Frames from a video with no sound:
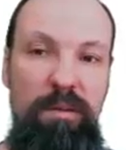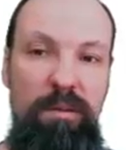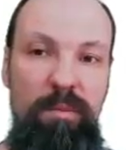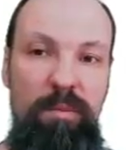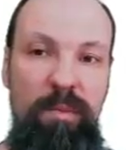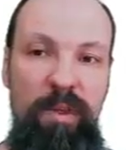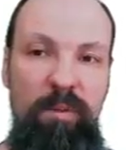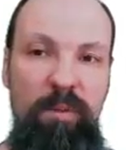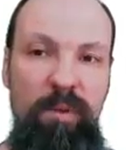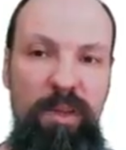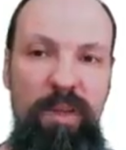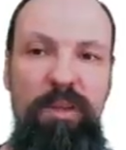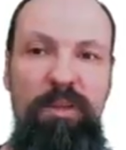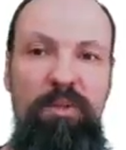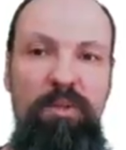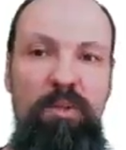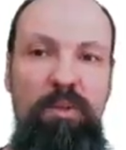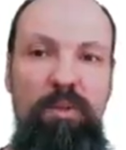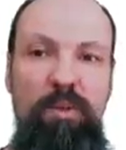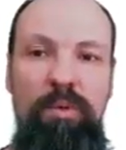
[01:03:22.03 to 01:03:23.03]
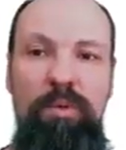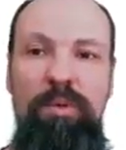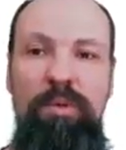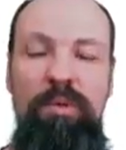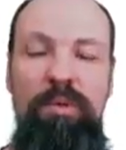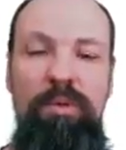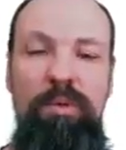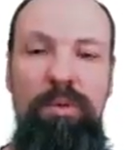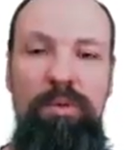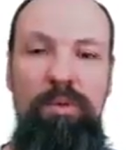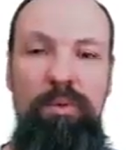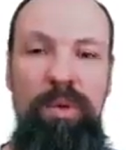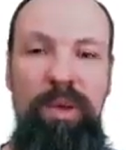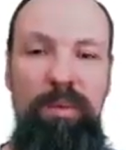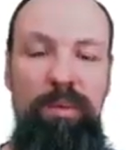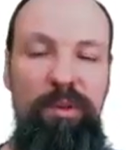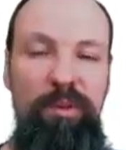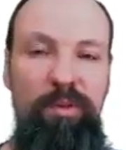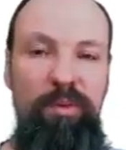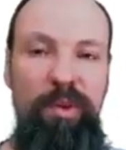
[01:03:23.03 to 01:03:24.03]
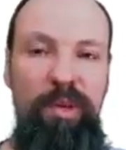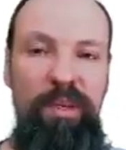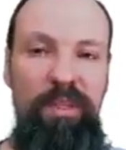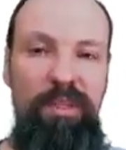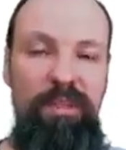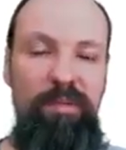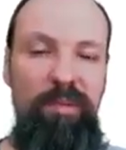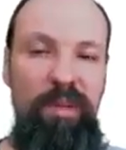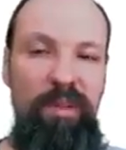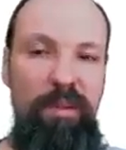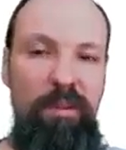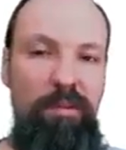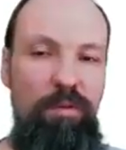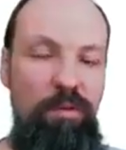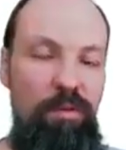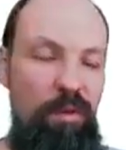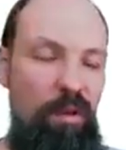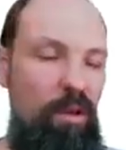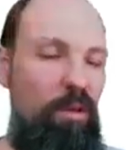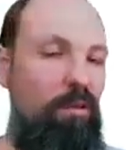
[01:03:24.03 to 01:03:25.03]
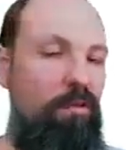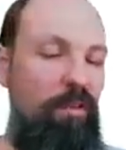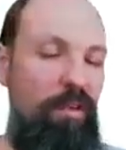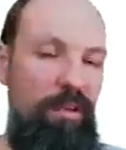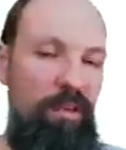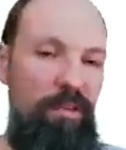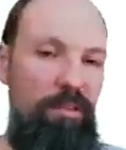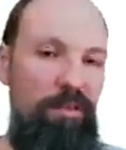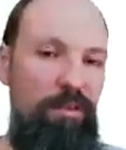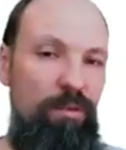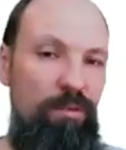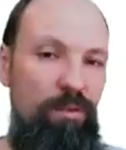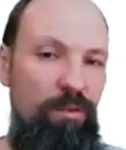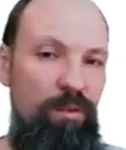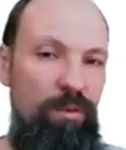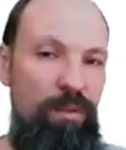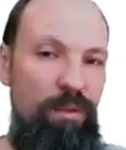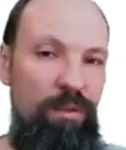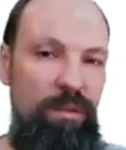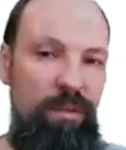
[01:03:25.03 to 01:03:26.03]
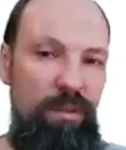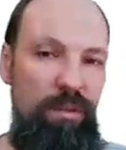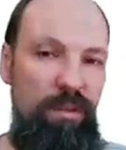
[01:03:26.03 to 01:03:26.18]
But we need to be able to estimate the long rank variance, of course.